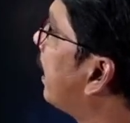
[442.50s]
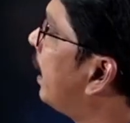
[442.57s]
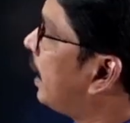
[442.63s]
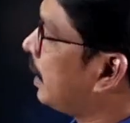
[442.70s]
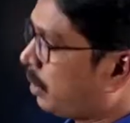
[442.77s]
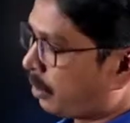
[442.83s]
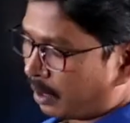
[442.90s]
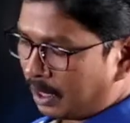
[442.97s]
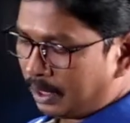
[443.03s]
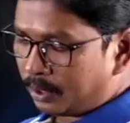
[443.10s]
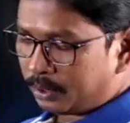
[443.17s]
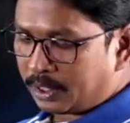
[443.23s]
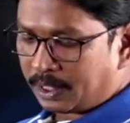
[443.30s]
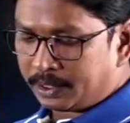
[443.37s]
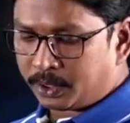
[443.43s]
unit is equivalent
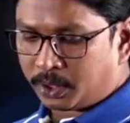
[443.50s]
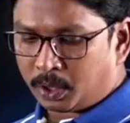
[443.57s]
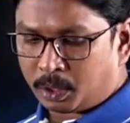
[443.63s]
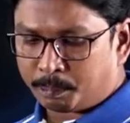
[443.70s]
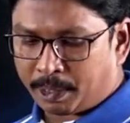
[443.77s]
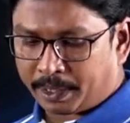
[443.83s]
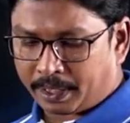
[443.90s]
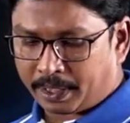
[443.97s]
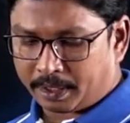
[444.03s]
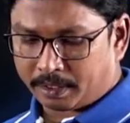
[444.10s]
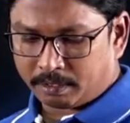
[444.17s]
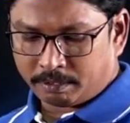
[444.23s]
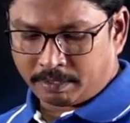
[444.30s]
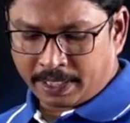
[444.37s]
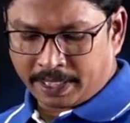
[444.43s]
to Z02 per unit.
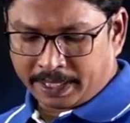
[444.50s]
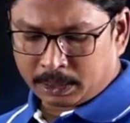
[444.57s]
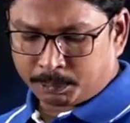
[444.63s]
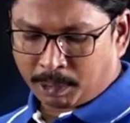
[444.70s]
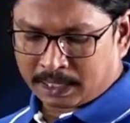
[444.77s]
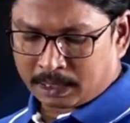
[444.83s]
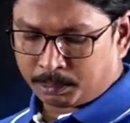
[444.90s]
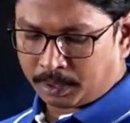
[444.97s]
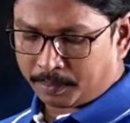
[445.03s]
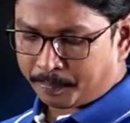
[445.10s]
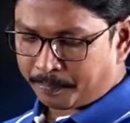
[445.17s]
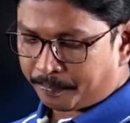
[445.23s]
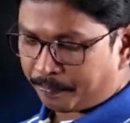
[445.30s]
When it is possible?